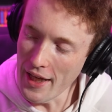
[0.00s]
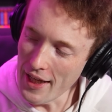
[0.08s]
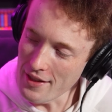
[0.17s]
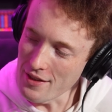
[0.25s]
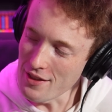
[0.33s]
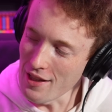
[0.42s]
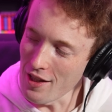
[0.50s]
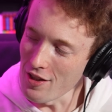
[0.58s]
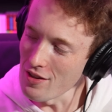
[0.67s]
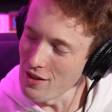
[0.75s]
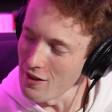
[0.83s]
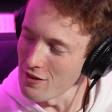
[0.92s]
Man, eh, there's a
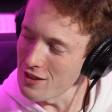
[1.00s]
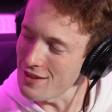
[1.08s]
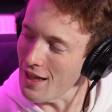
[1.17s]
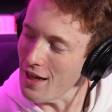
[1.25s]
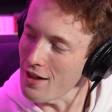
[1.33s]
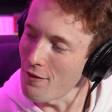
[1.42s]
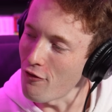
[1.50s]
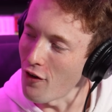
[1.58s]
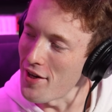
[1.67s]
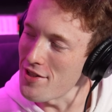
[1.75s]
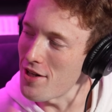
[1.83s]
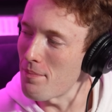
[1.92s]
little little seed of
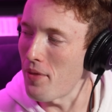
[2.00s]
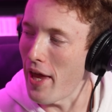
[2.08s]
friendship